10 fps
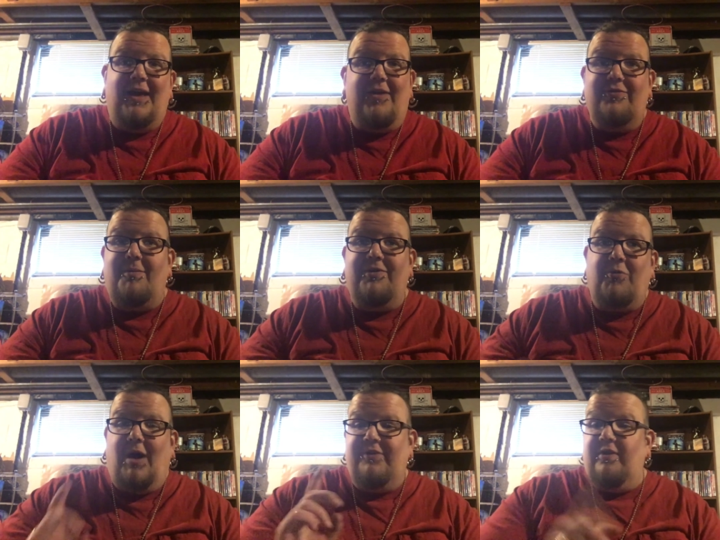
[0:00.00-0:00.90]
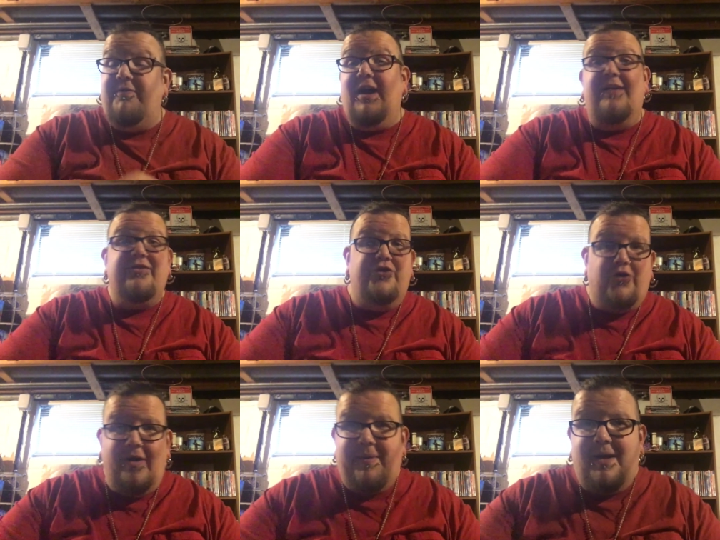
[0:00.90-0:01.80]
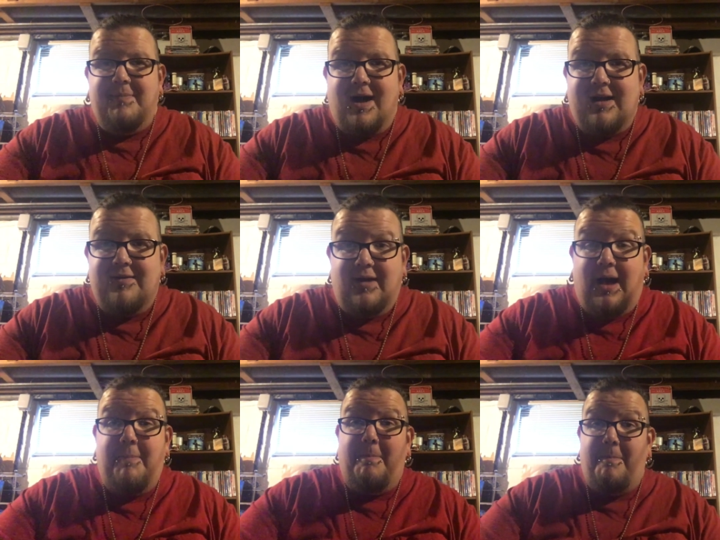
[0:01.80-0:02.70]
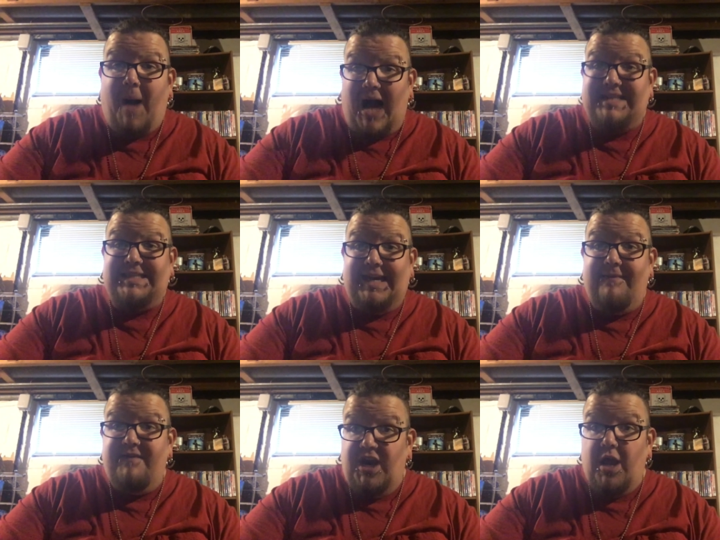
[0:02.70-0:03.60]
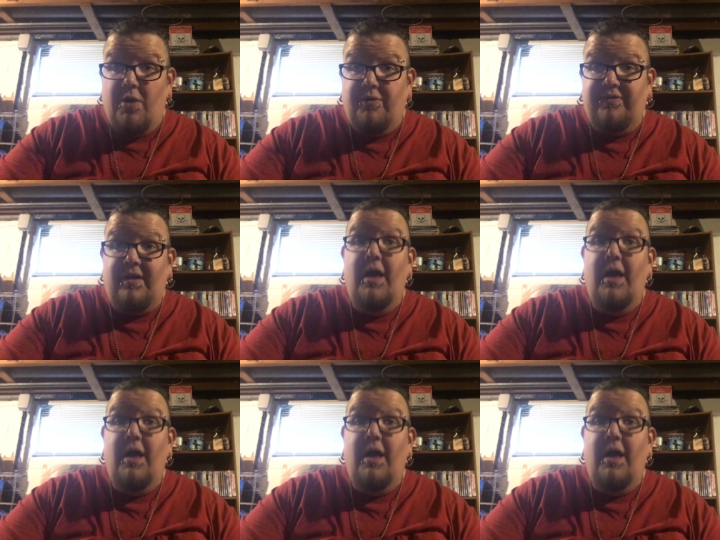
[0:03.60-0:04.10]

Thank you so much for watching. If you guys enjoy my unboxing, unboxing videos,